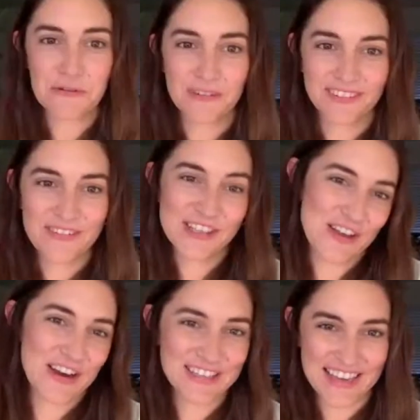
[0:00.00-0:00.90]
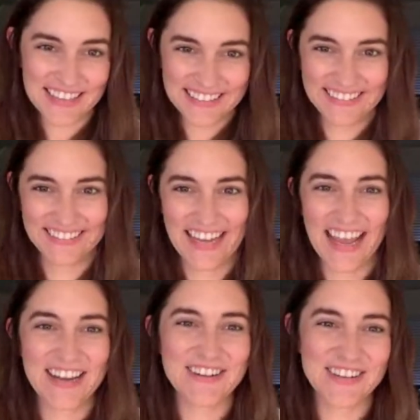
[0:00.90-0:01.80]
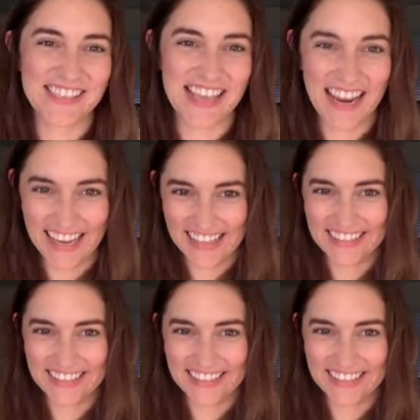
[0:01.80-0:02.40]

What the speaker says: What song is it? Who sang it?